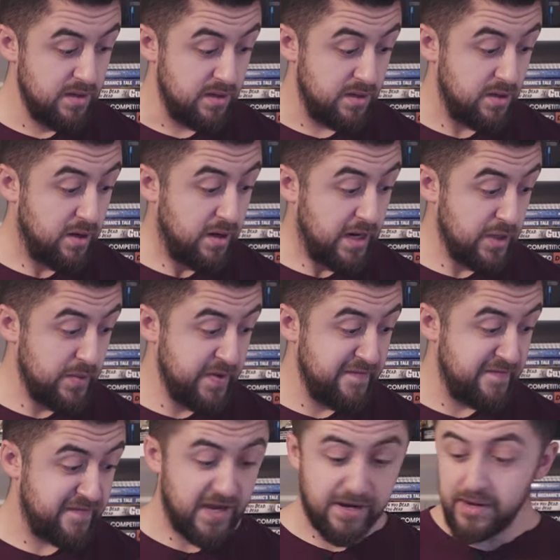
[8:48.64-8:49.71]
You know, I'll
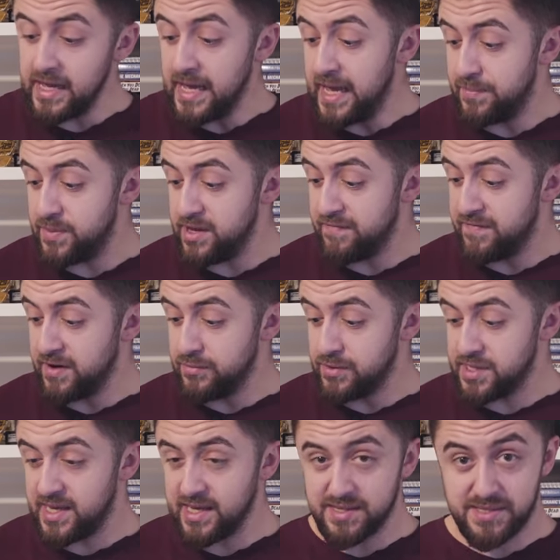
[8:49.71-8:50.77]
be very happy if I
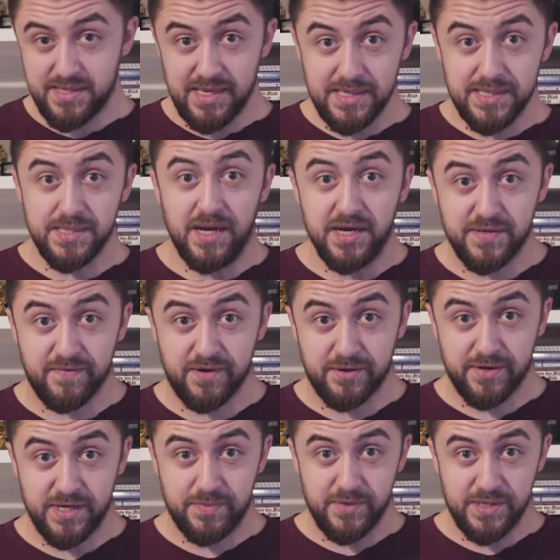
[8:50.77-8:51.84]
would get these socks for
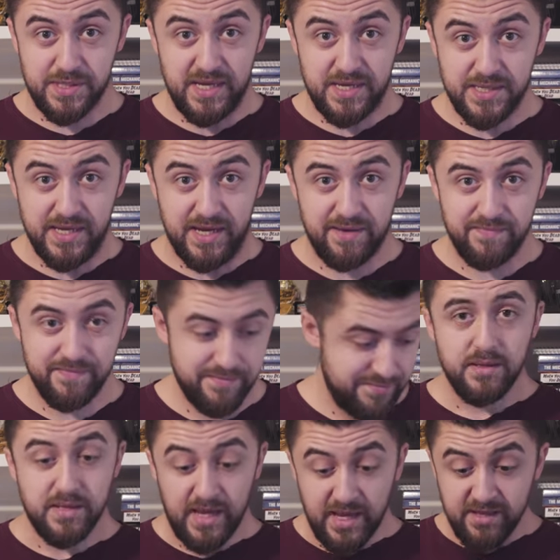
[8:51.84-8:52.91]
Christmas next time.
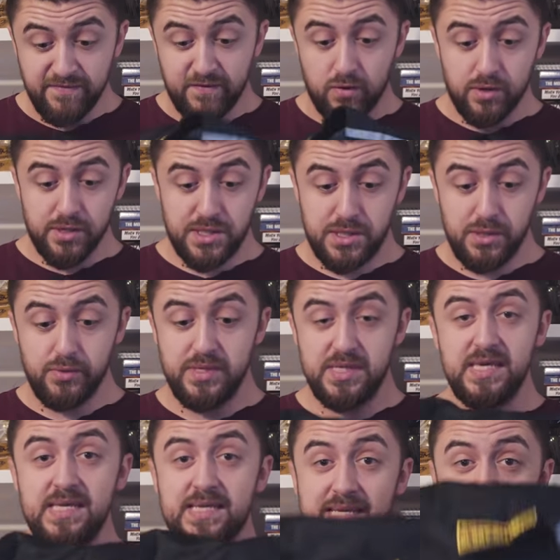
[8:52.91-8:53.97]
Then of course you would
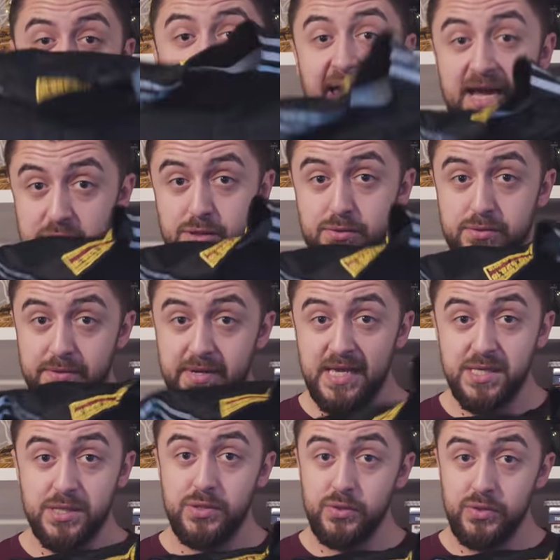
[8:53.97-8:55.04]
need an actual
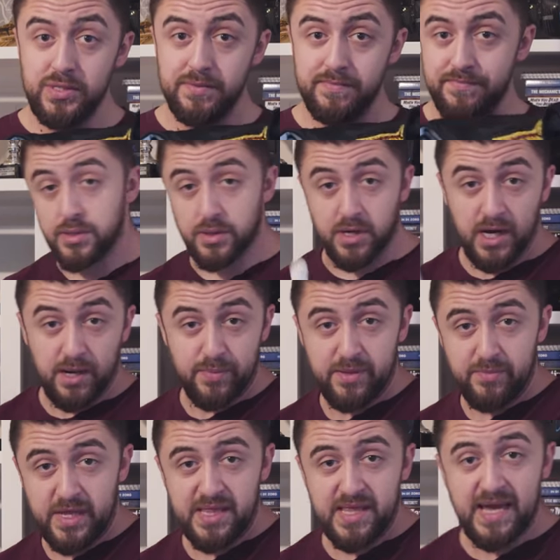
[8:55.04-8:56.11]
race suit. To
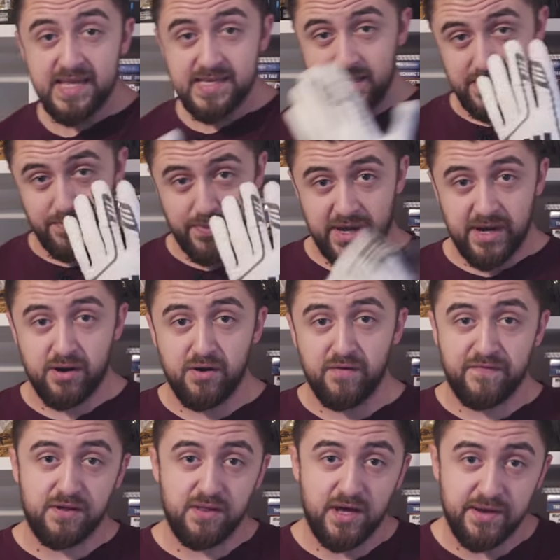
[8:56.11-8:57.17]
complement that, a pair
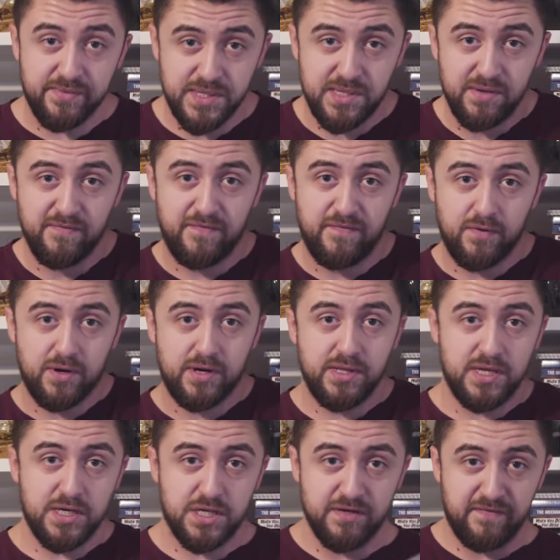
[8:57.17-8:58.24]
of gloves for
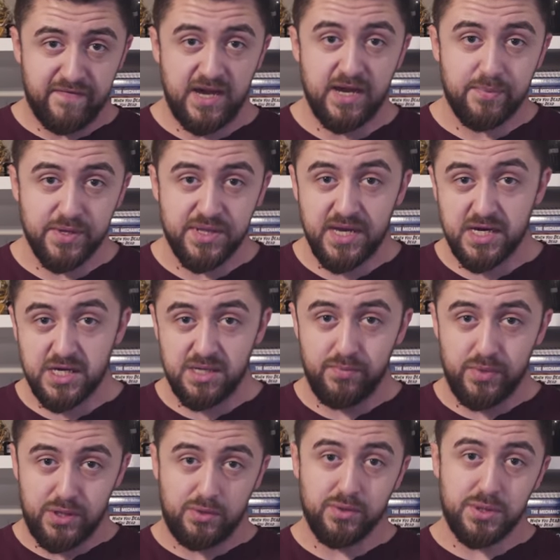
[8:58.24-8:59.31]
additional fire protection
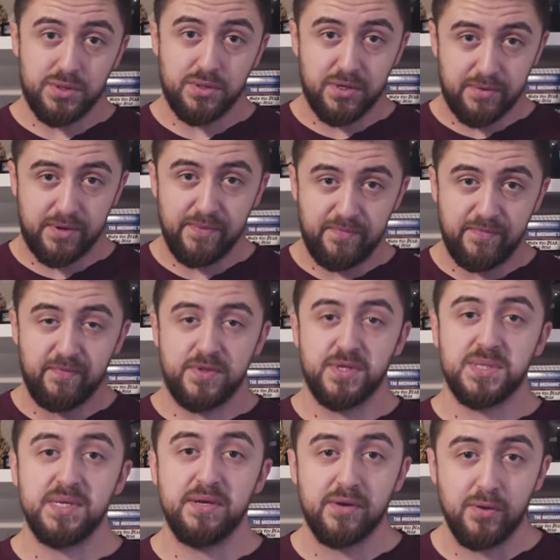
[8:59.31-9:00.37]
but also grip for the
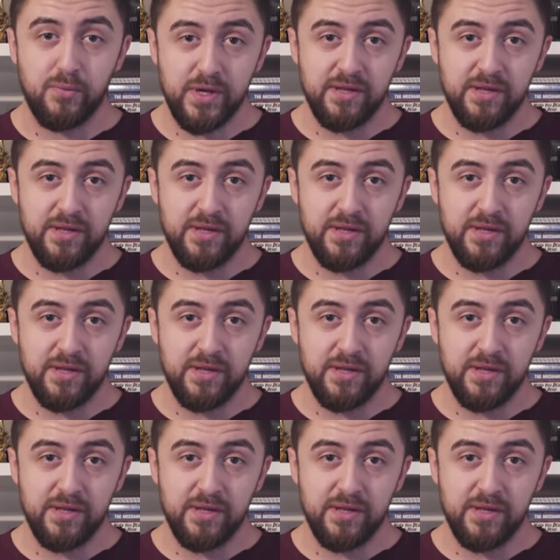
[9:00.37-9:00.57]
steering